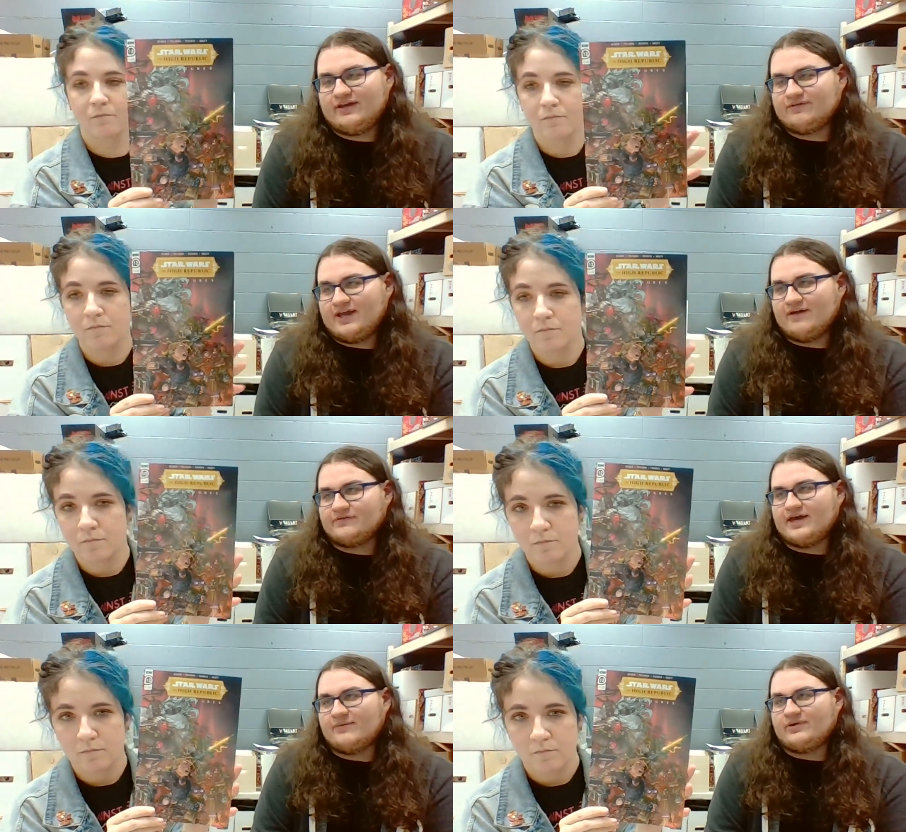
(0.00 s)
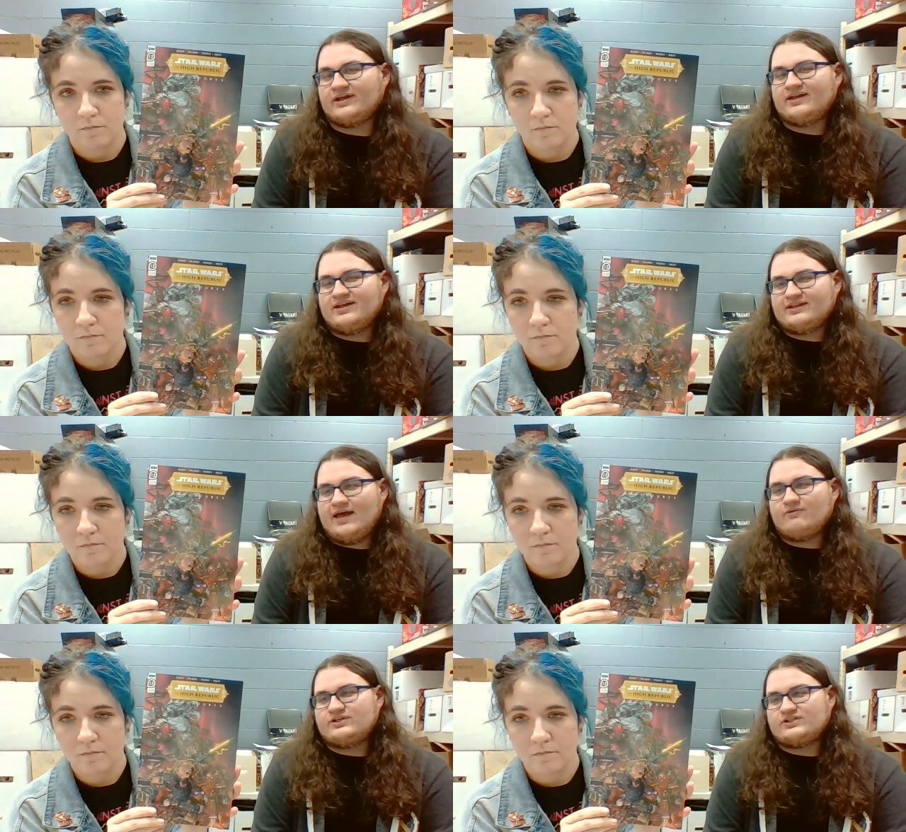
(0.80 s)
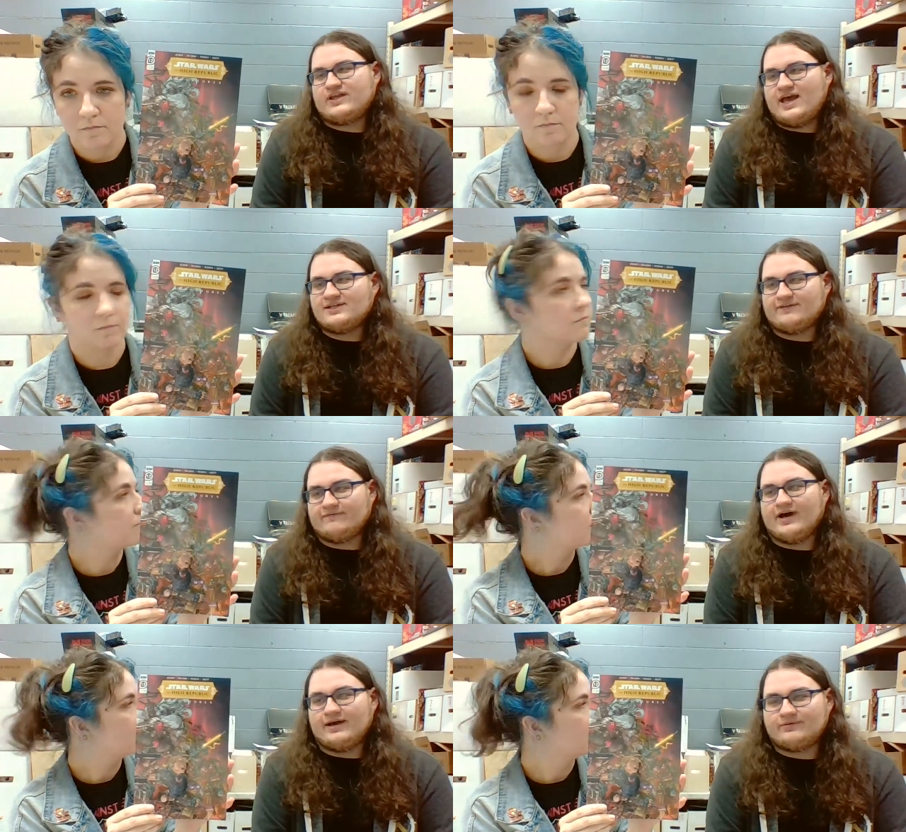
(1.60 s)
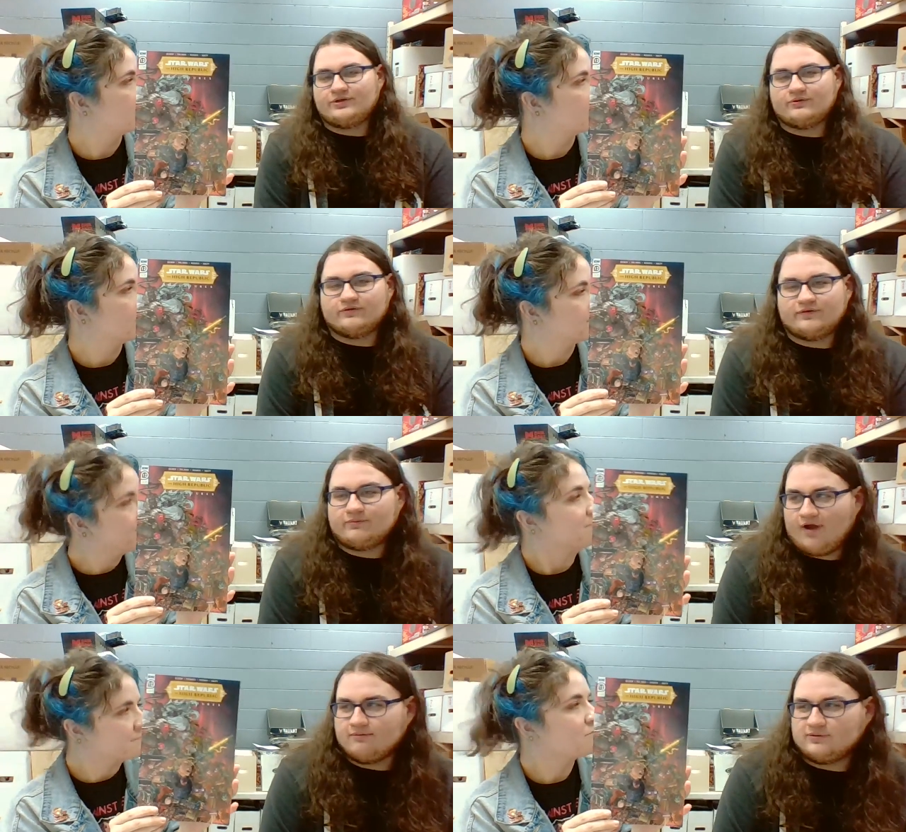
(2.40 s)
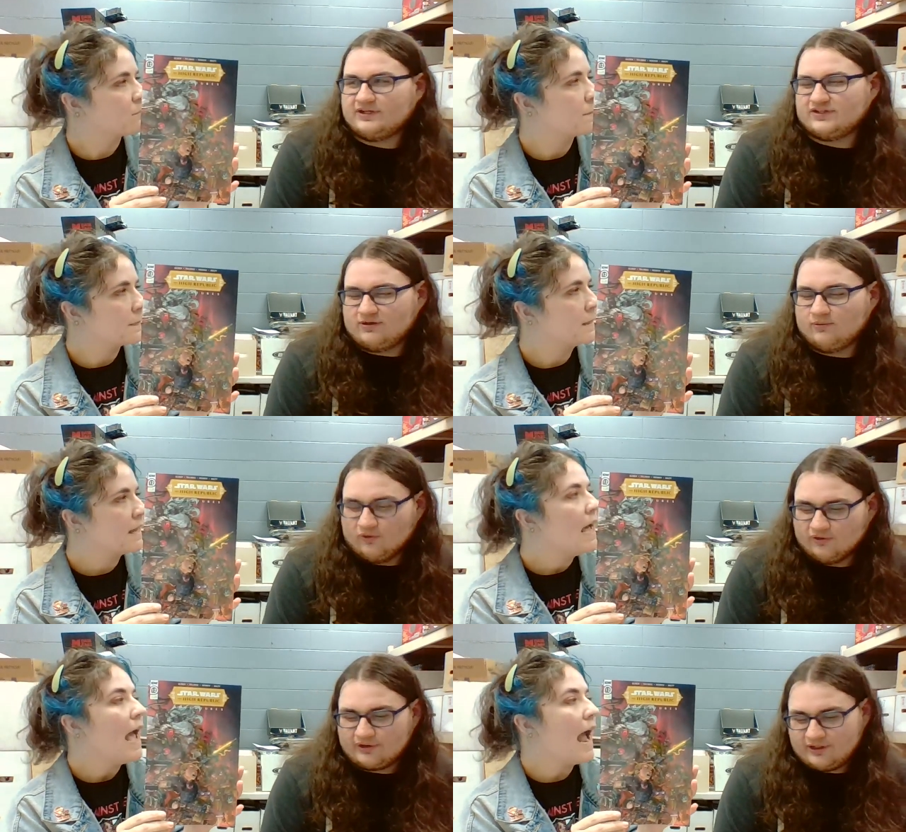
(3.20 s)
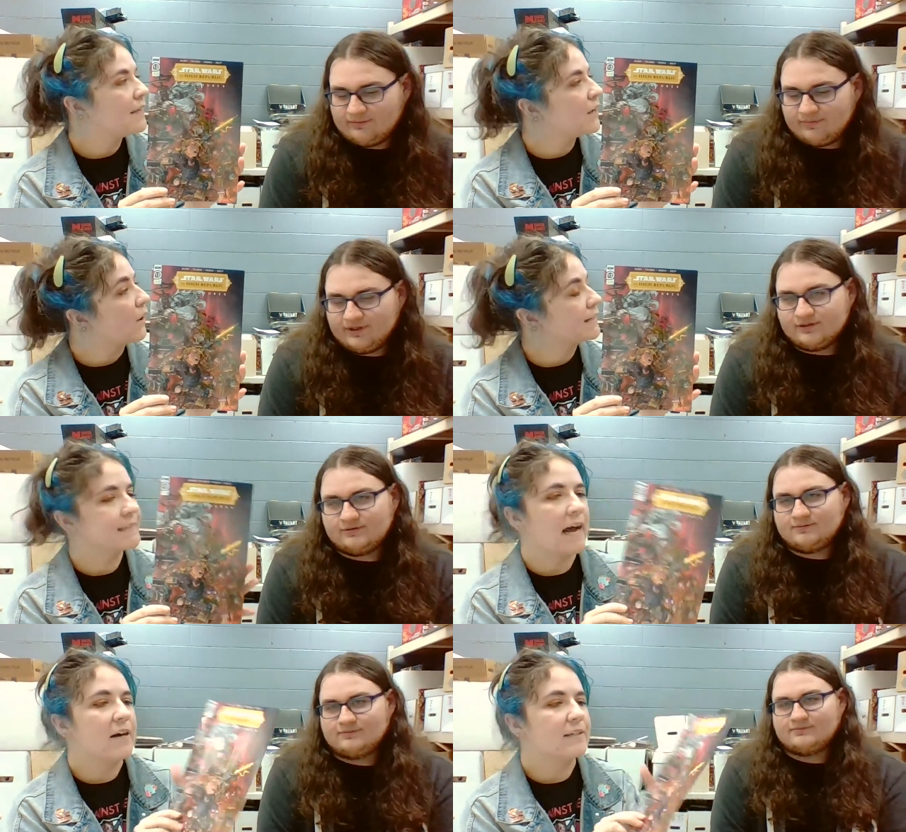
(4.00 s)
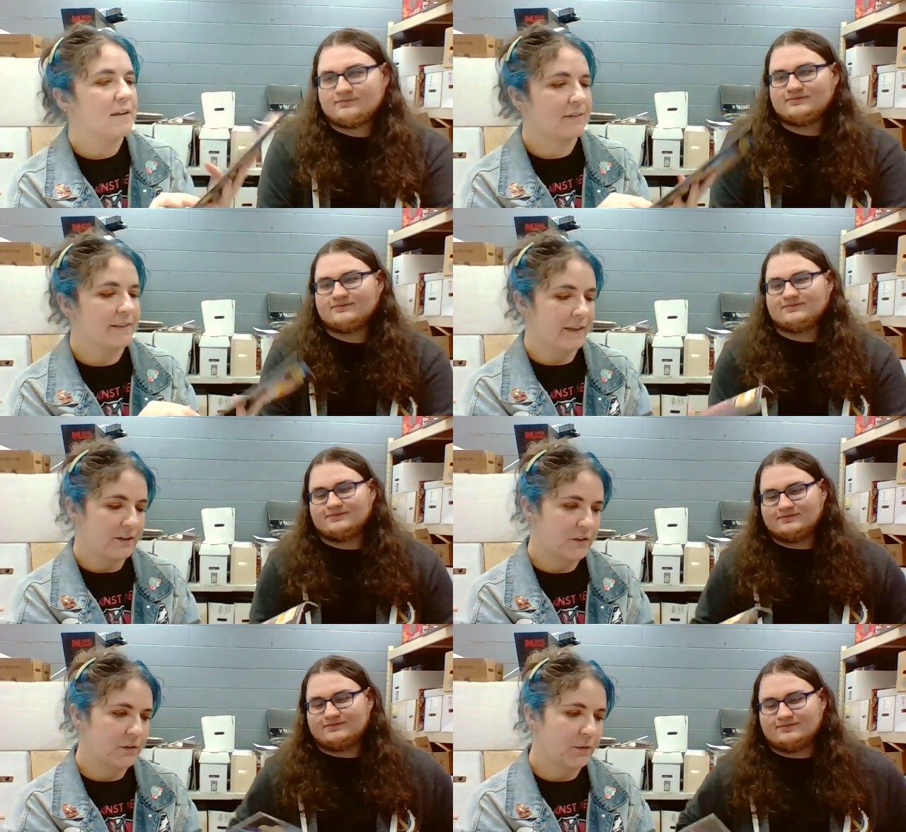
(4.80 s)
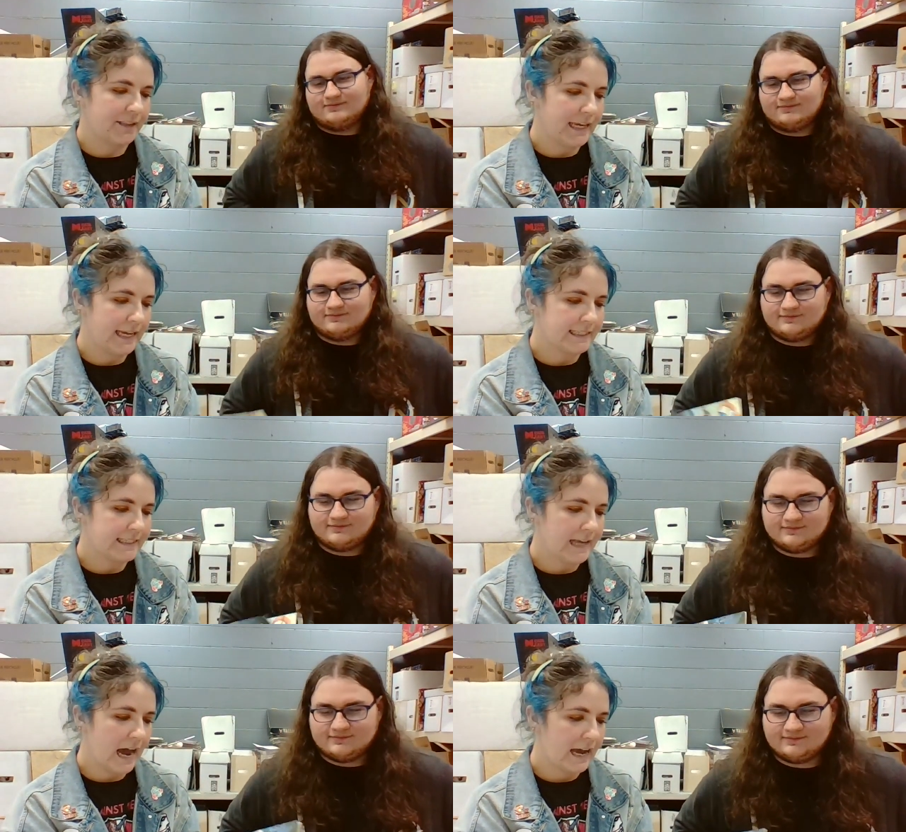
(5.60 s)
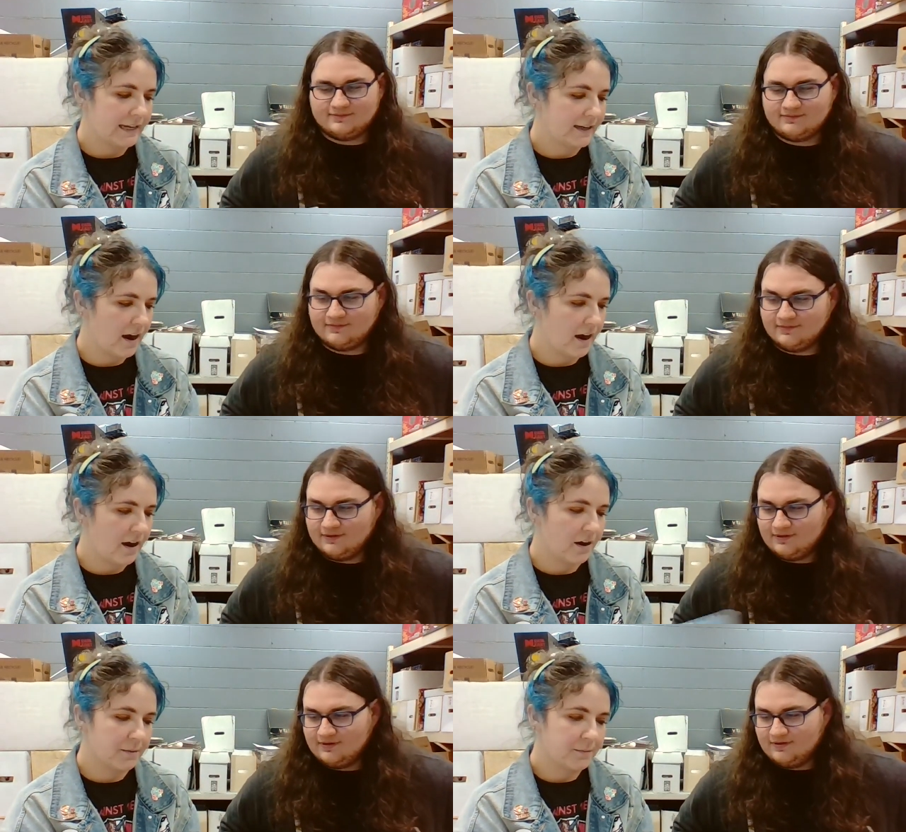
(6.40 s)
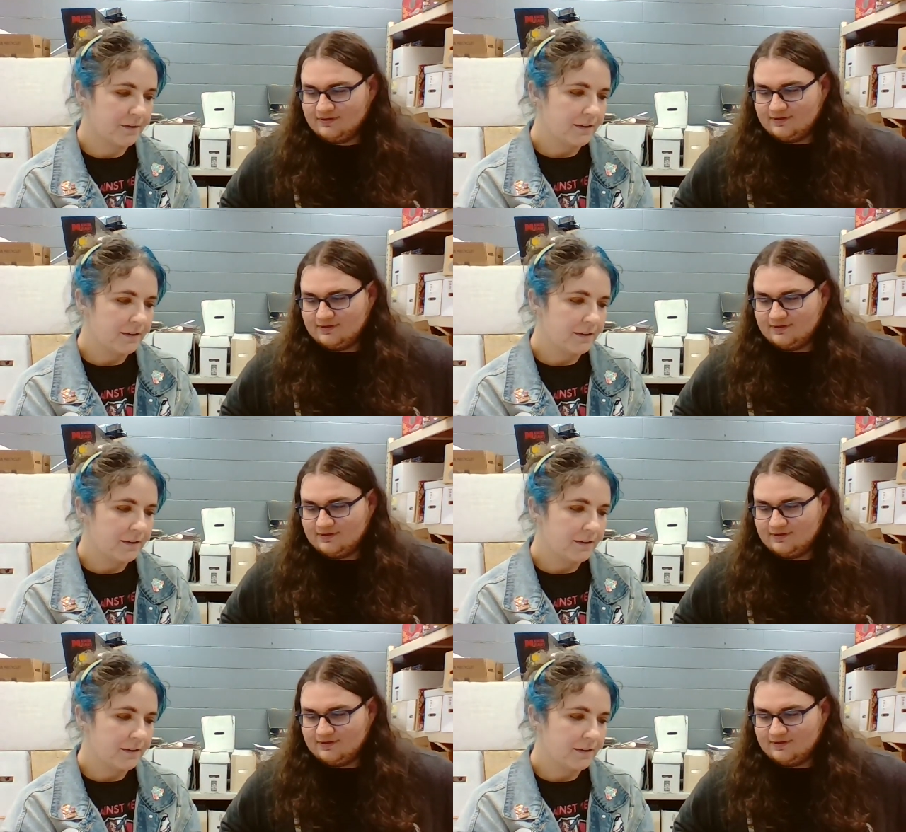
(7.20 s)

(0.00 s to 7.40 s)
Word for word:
Speaker 1: they even have that. But that one just has the vibe too of it. Probably is a little more and the art
Speaker 2: style and everything too on the inside. Um,